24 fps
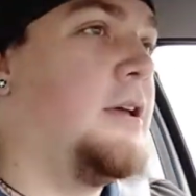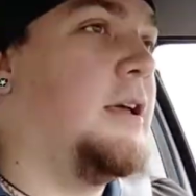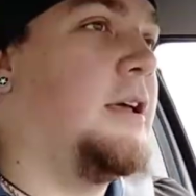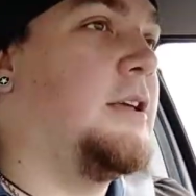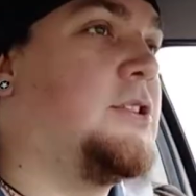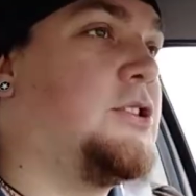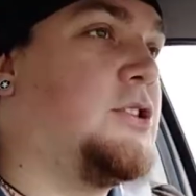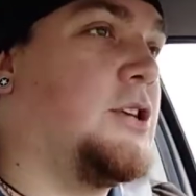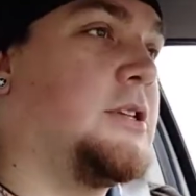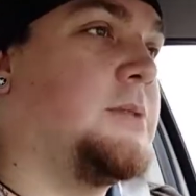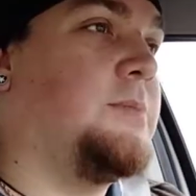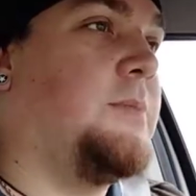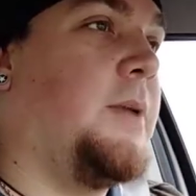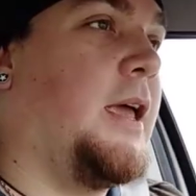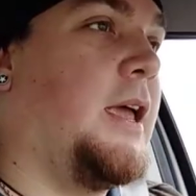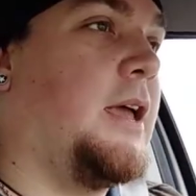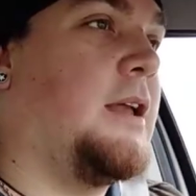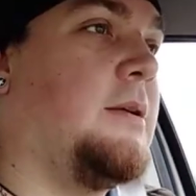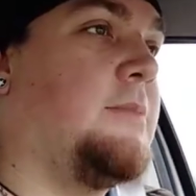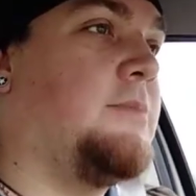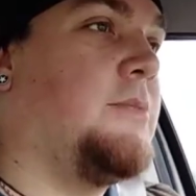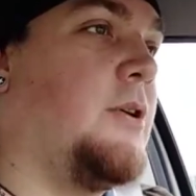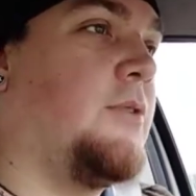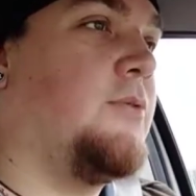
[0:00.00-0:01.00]
it's just me
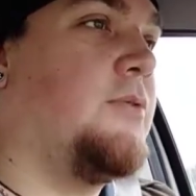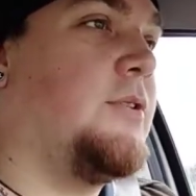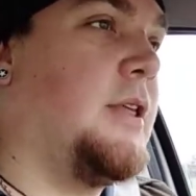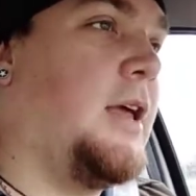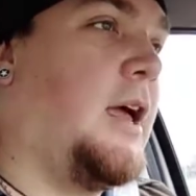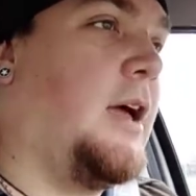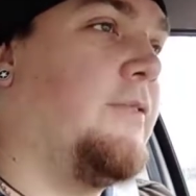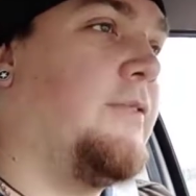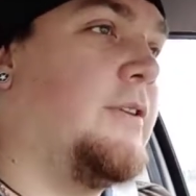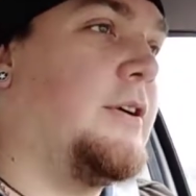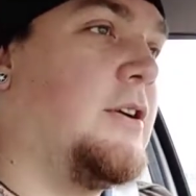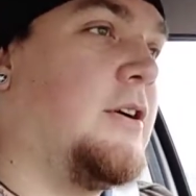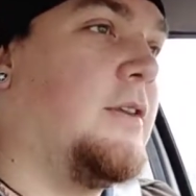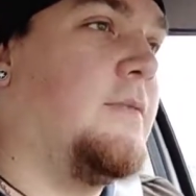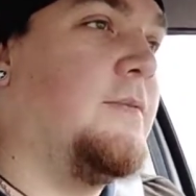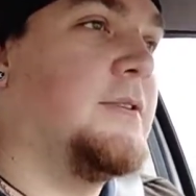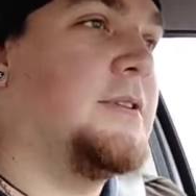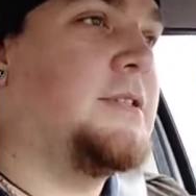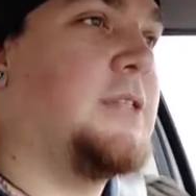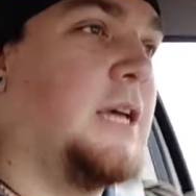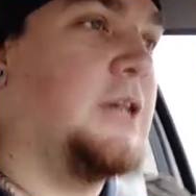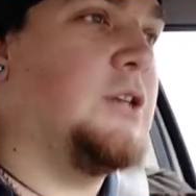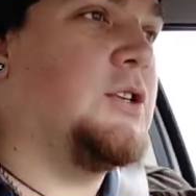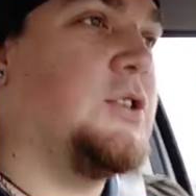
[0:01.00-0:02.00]
and I'm not really having
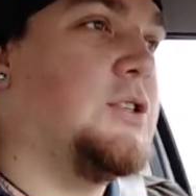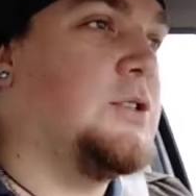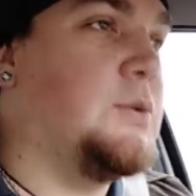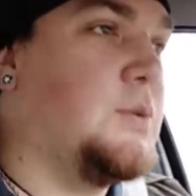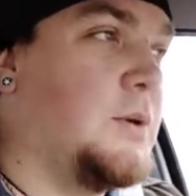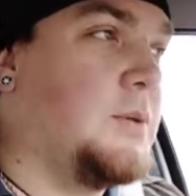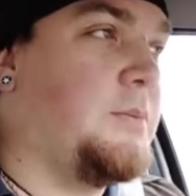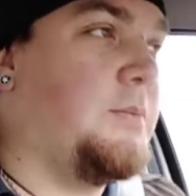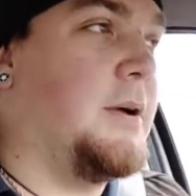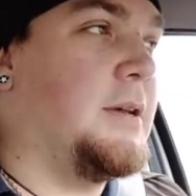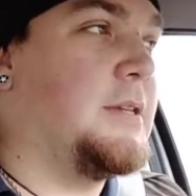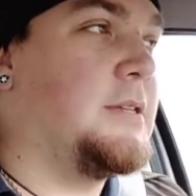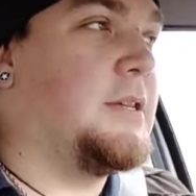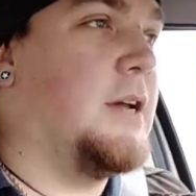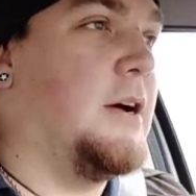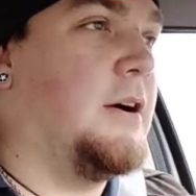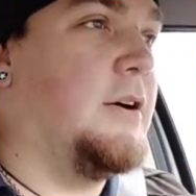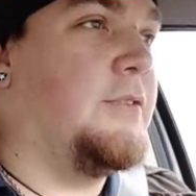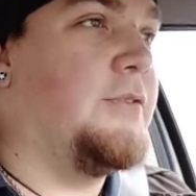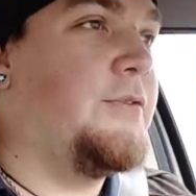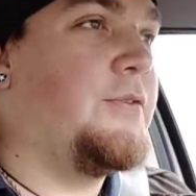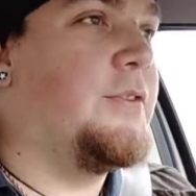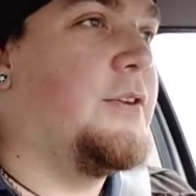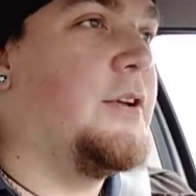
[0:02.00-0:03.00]
conversations with
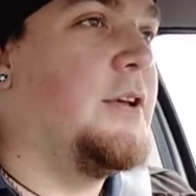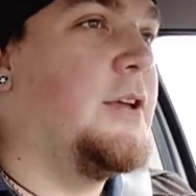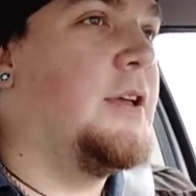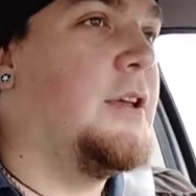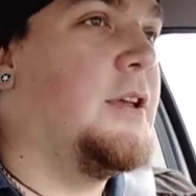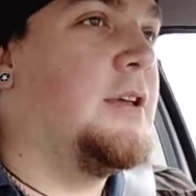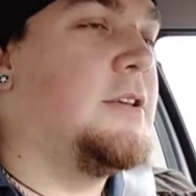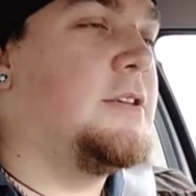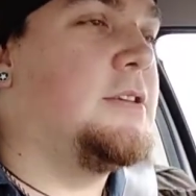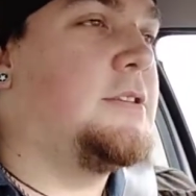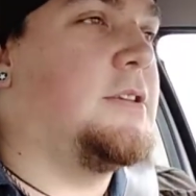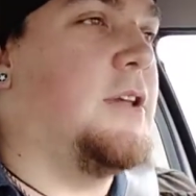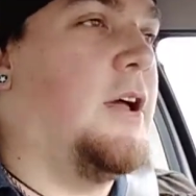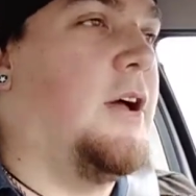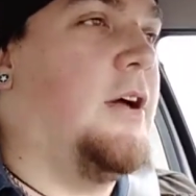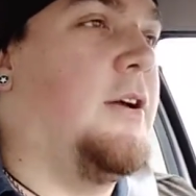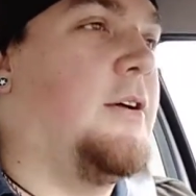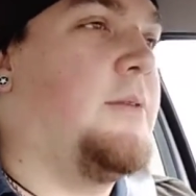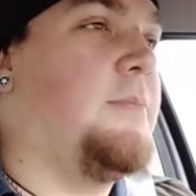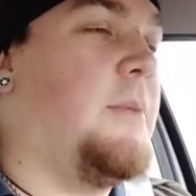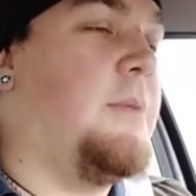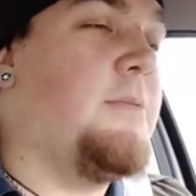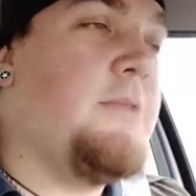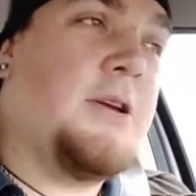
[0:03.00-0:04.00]
myself.
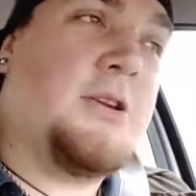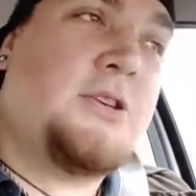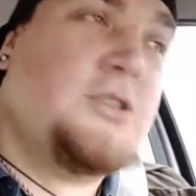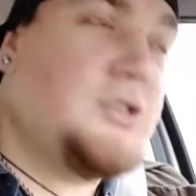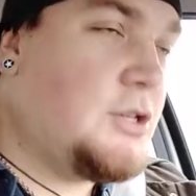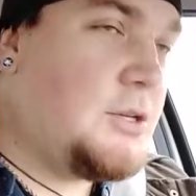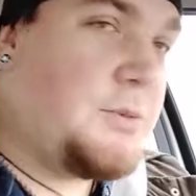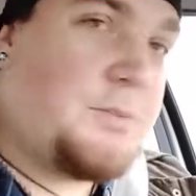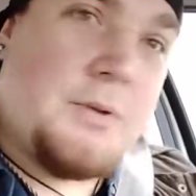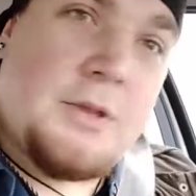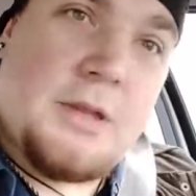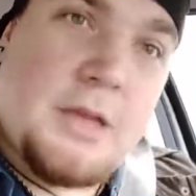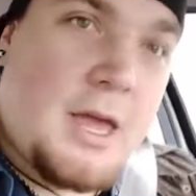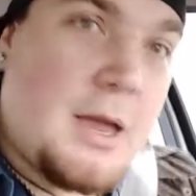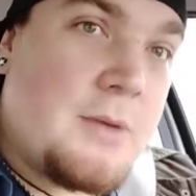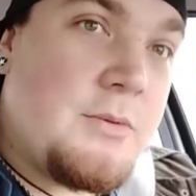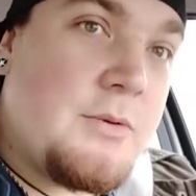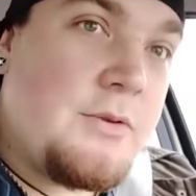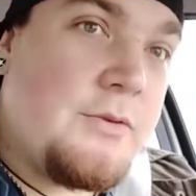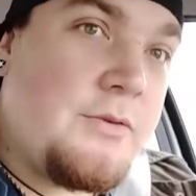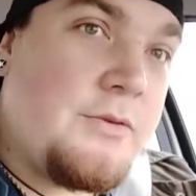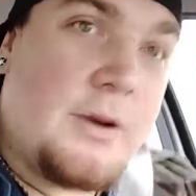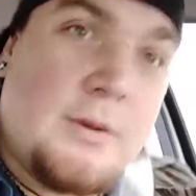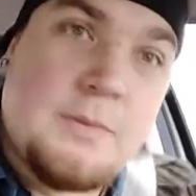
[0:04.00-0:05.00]
So maybe I should just put the
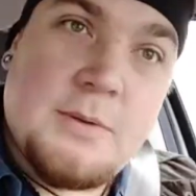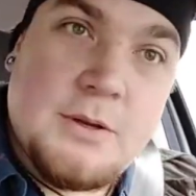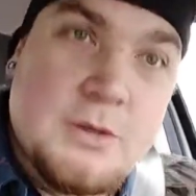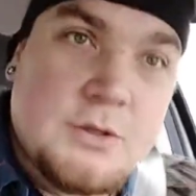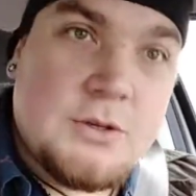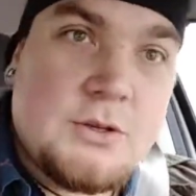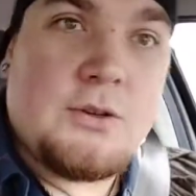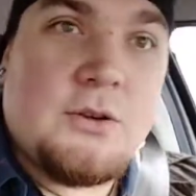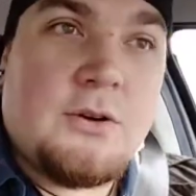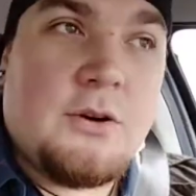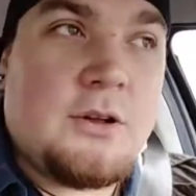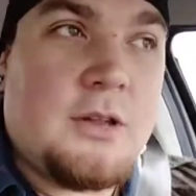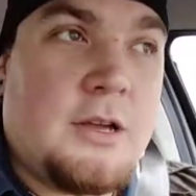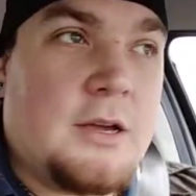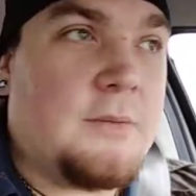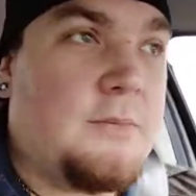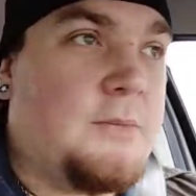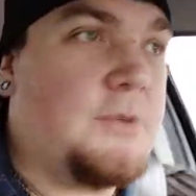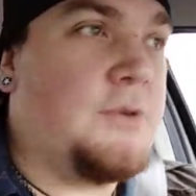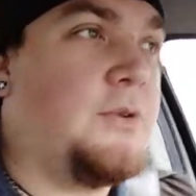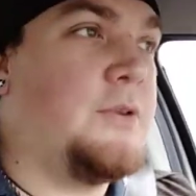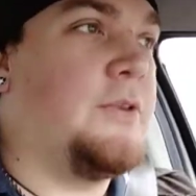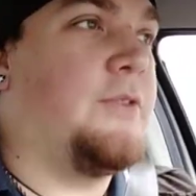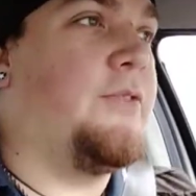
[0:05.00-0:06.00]
camera in front of me and just talk like
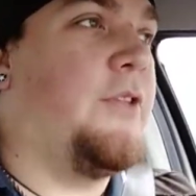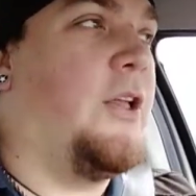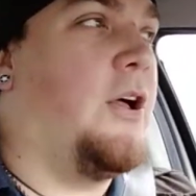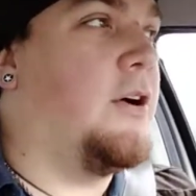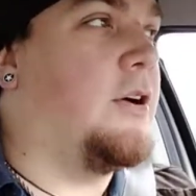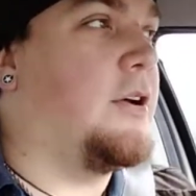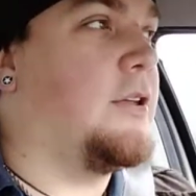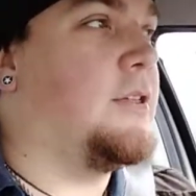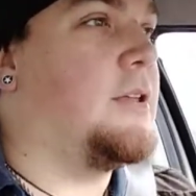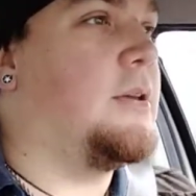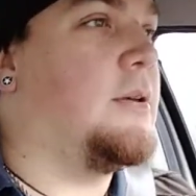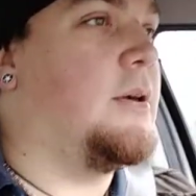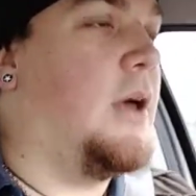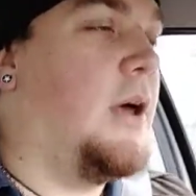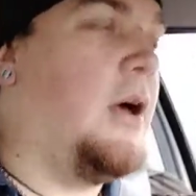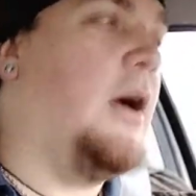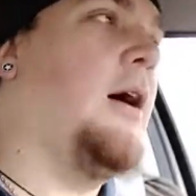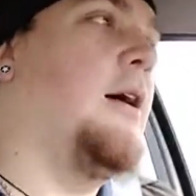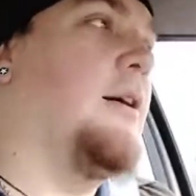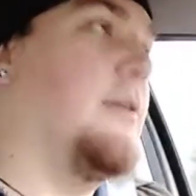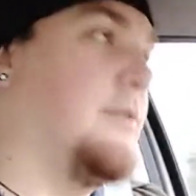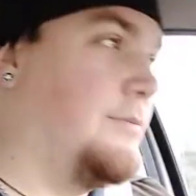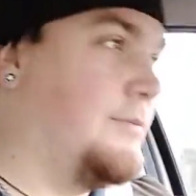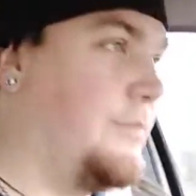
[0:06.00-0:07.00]
I'm doing a vlog, and then go,
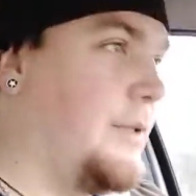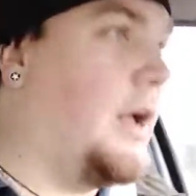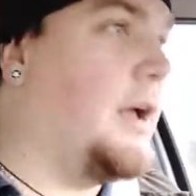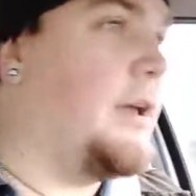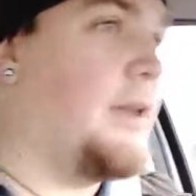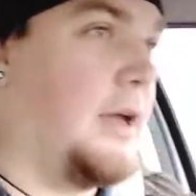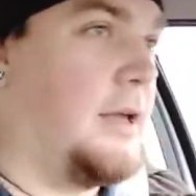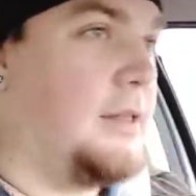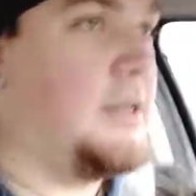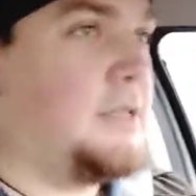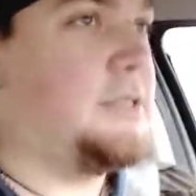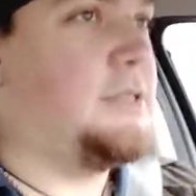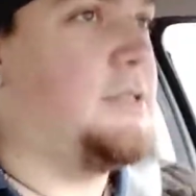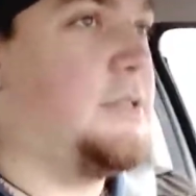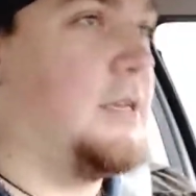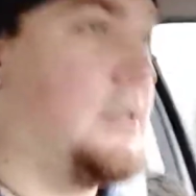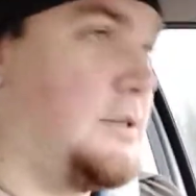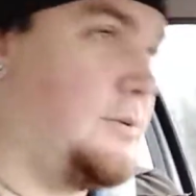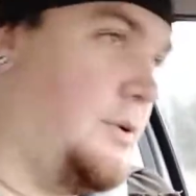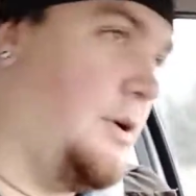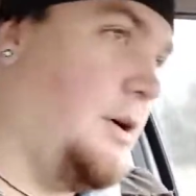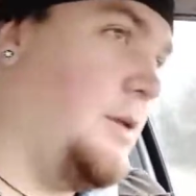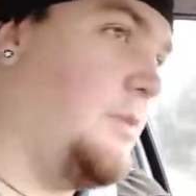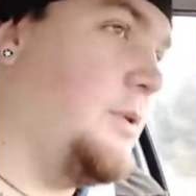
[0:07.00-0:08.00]
oh, okay, that's
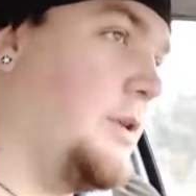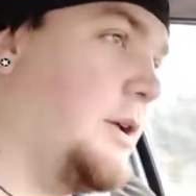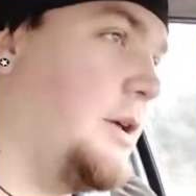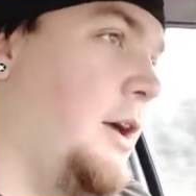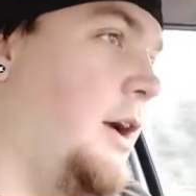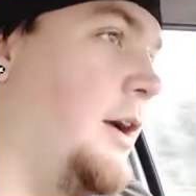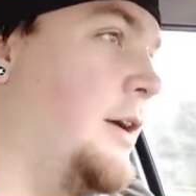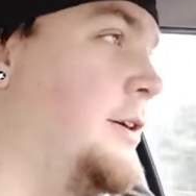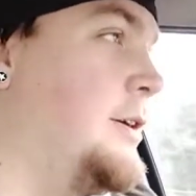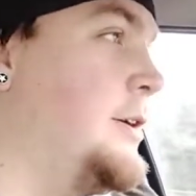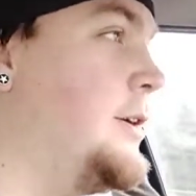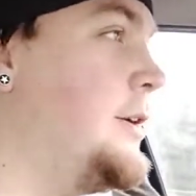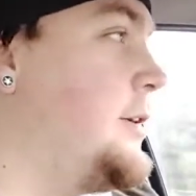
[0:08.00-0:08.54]
that's where I want to go.